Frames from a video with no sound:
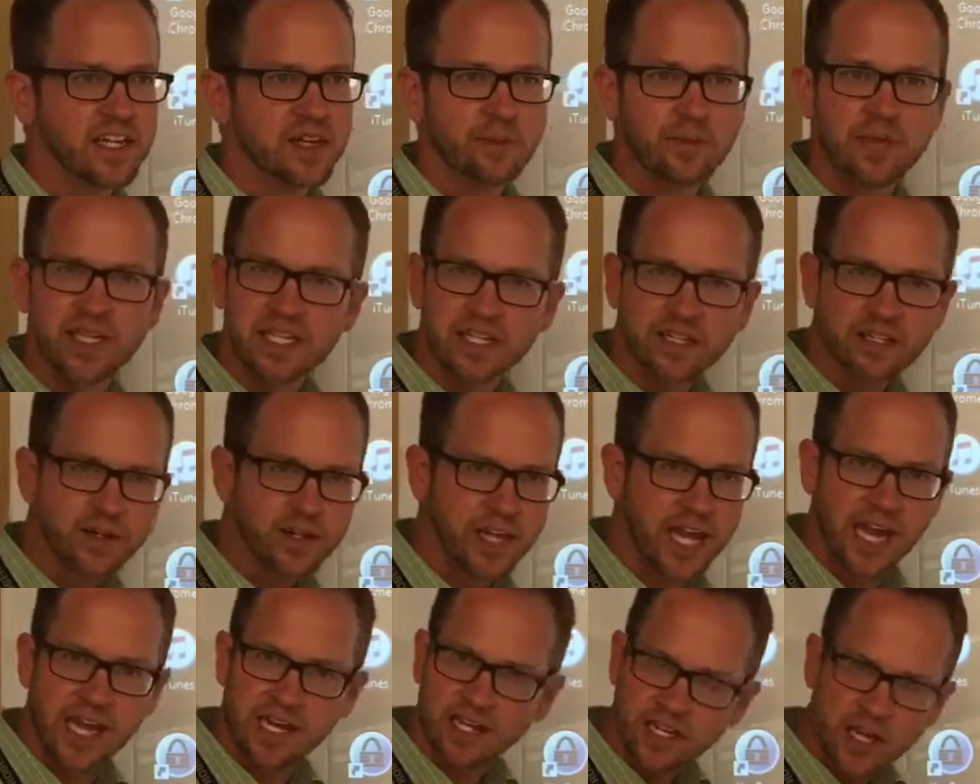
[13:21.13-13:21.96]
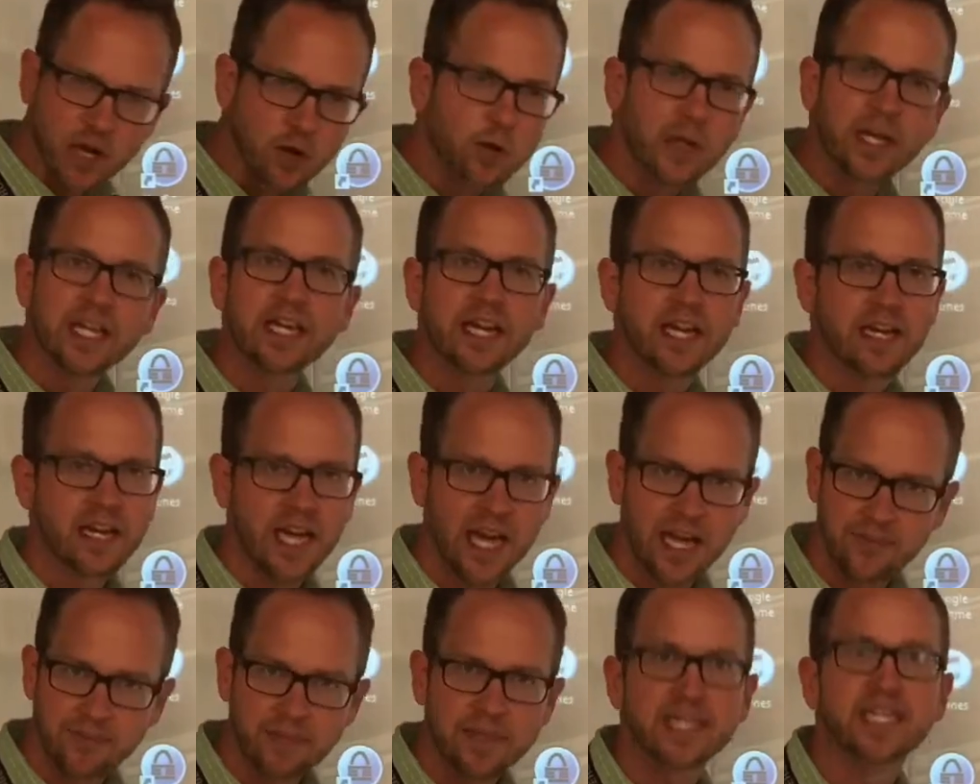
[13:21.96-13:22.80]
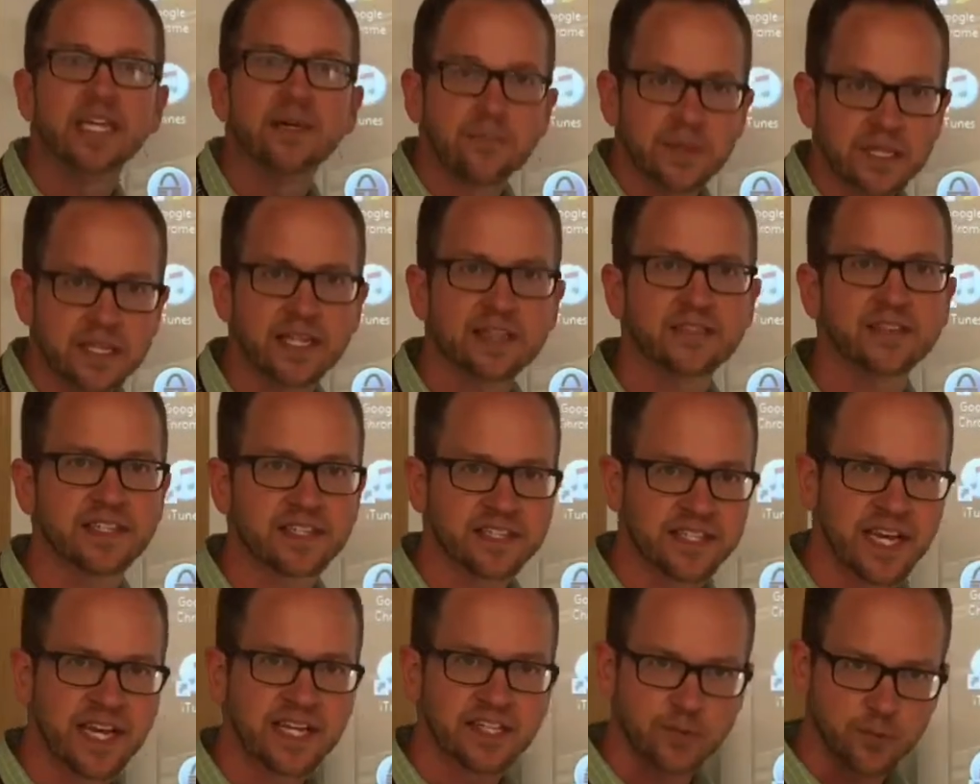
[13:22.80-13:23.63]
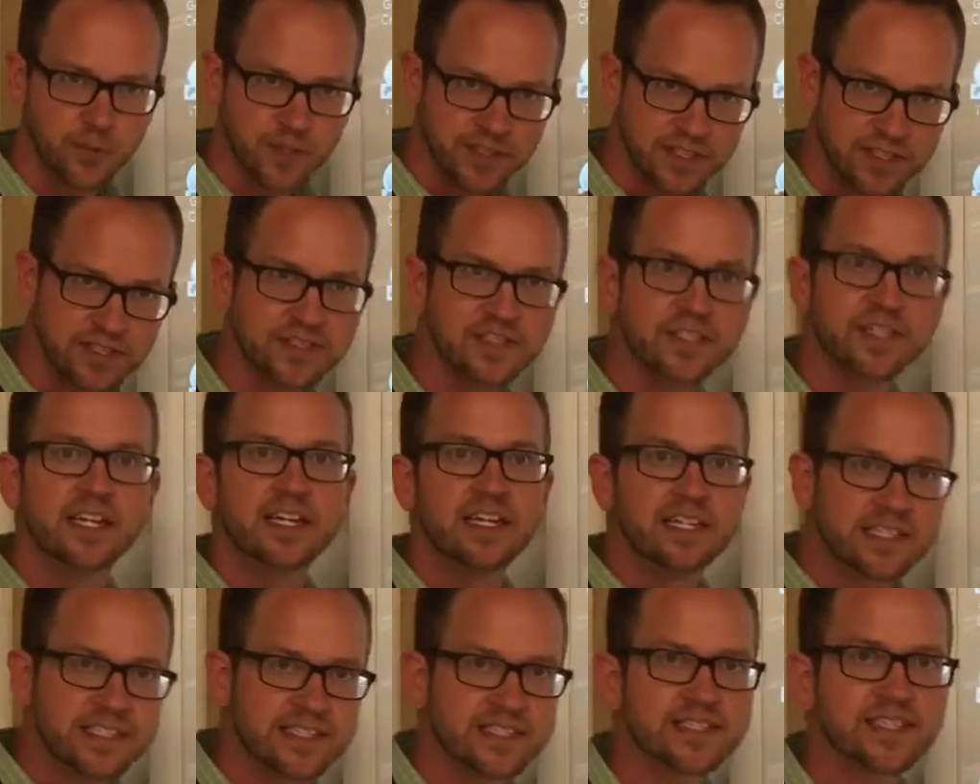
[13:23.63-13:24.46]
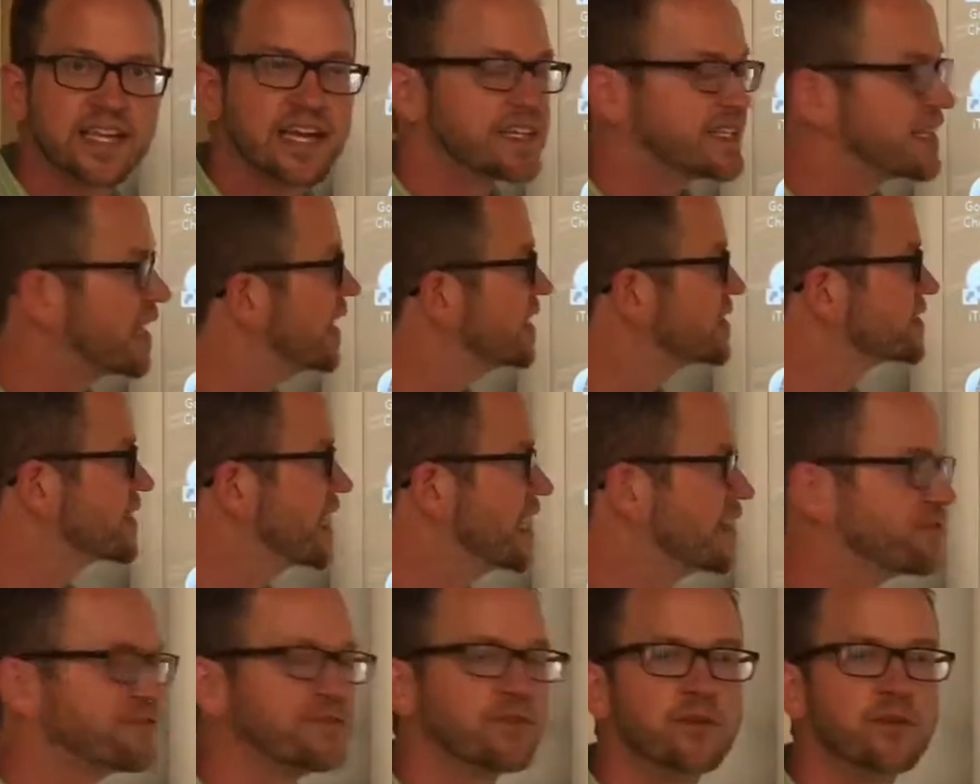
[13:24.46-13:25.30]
meaning you can't go in and manipulate the text once it's set as that